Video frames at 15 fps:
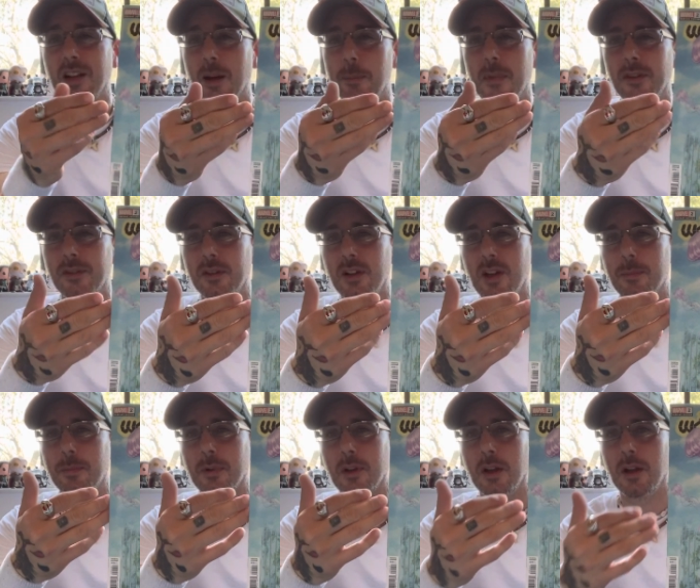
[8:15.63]
I messed up.
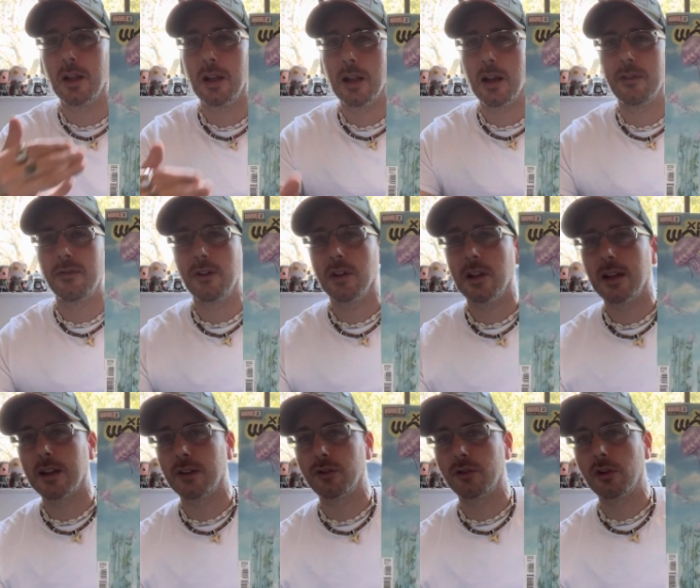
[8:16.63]
I feel
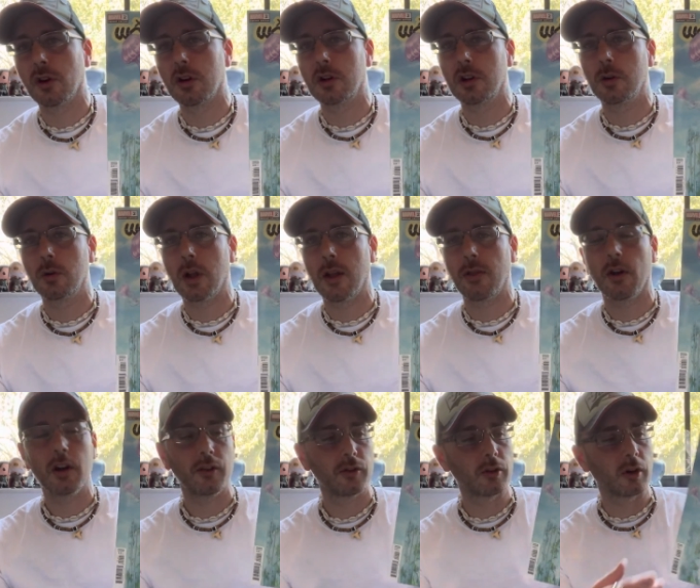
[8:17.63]
like it started, I
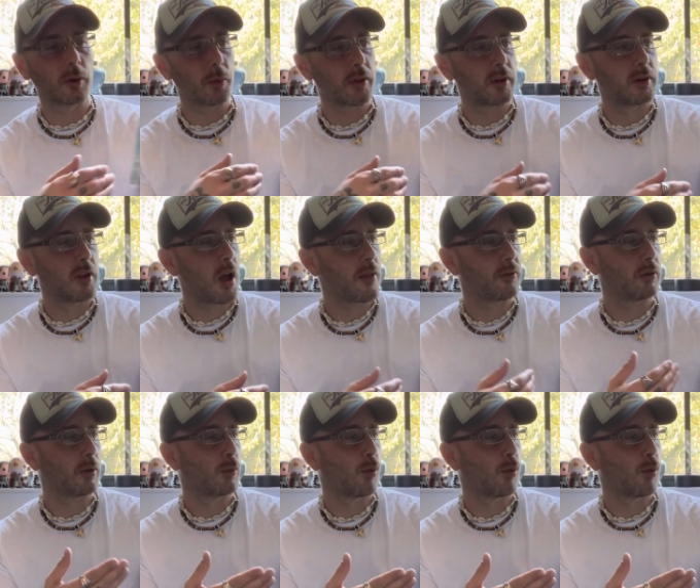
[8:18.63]
thought it started with the deaths of